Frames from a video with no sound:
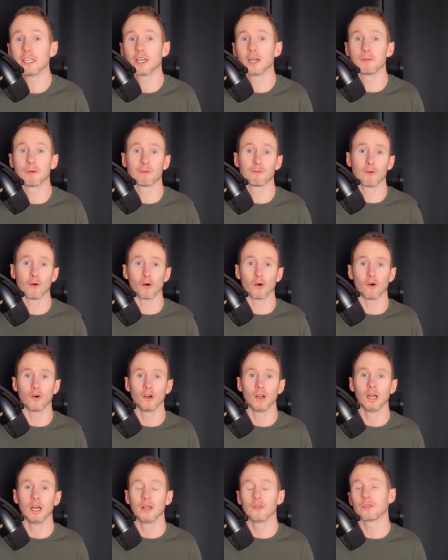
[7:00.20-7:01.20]
know before,
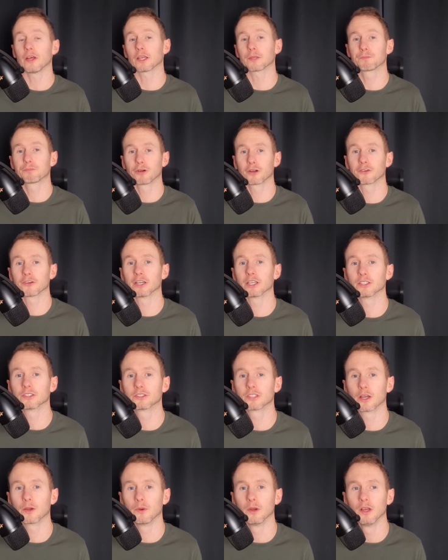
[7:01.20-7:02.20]
that's progress.
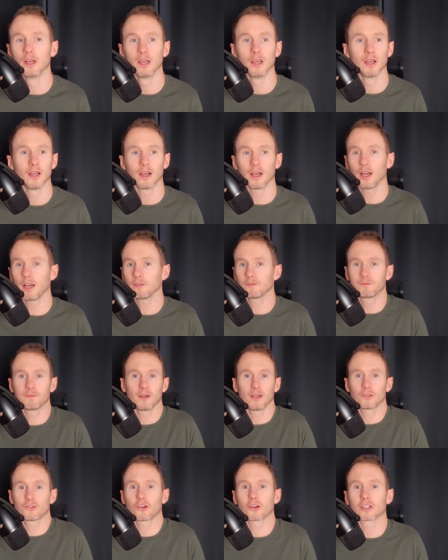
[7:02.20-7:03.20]
So have
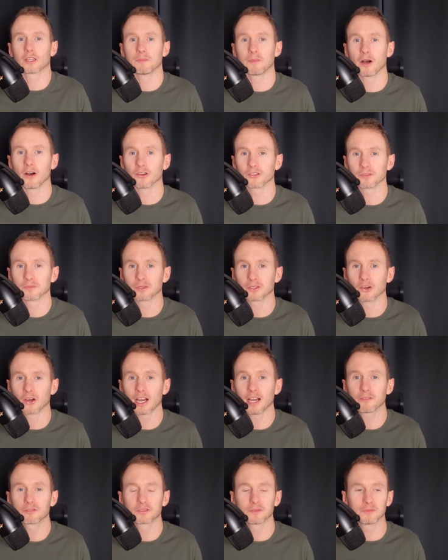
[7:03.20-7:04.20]
a chocolate bar or something, or
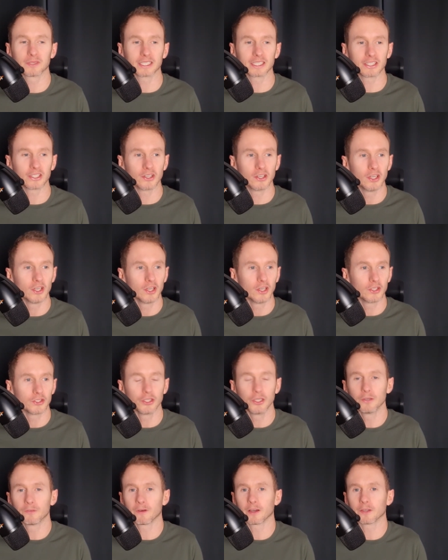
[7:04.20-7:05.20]
have something that
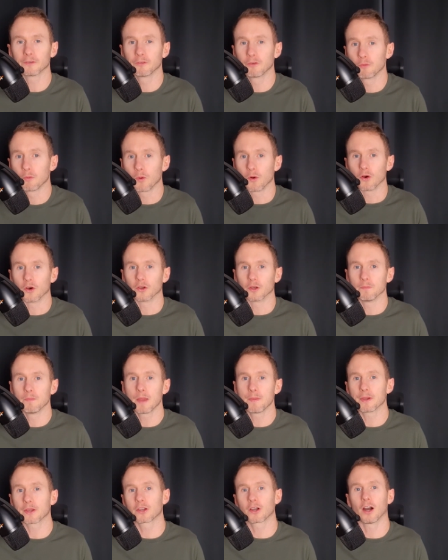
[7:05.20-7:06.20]
you find a reward,
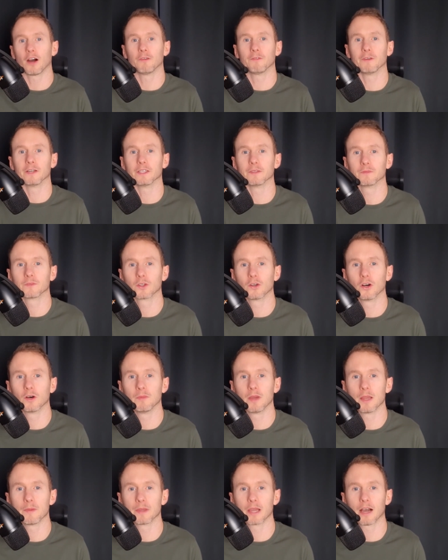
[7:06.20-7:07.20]
maybe a coffee, or
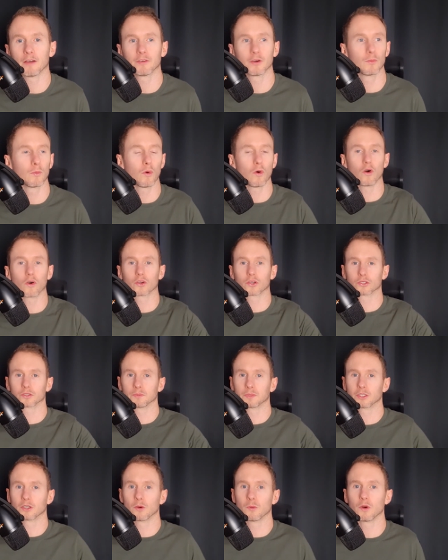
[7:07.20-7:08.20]
maybe have a walk or
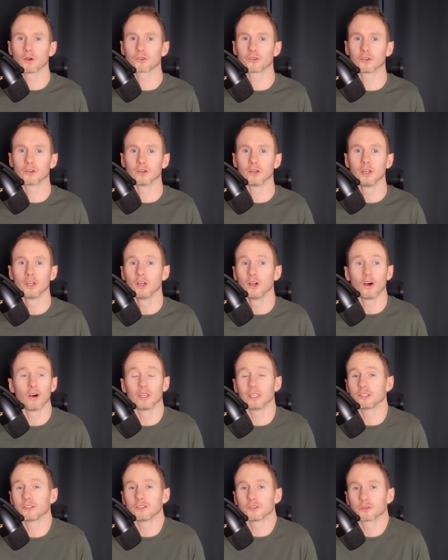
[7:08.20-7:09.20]
something, or or
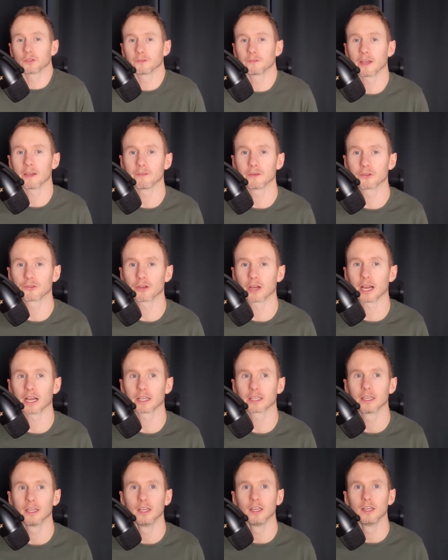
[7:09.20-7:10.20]
listen to a favorite track.